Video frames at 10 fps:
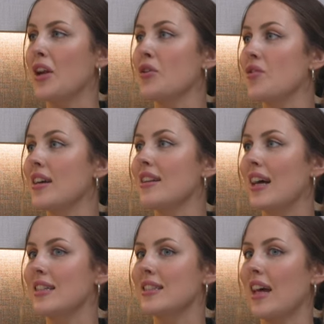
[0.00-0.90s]
And you
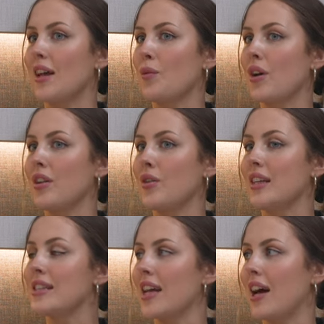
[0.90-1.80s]
realize that when you
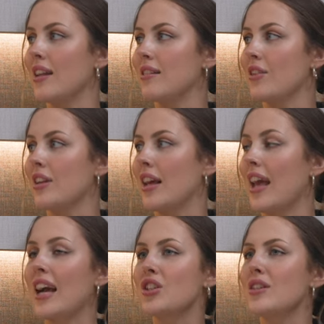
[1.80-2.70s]
get signed. You're
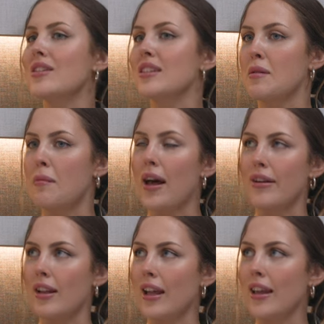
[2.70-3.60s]
like, actually, it doesn't
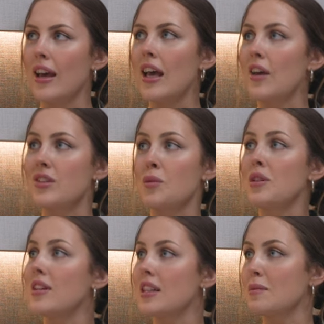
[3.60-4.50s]
matter. Like, if
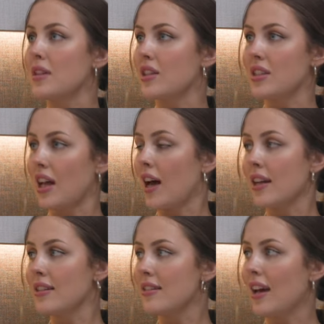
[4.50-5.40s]
someone tells me they're
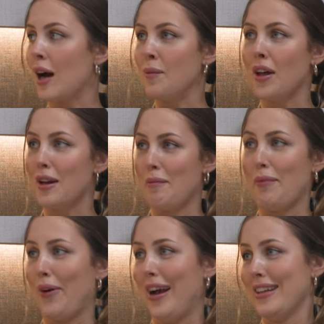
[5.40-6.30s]
signed, I'm not
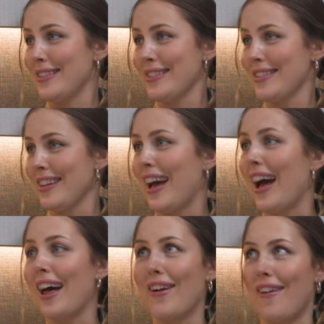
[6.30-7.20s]
impressed
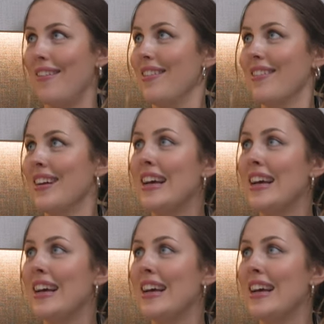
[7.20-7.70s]
at all.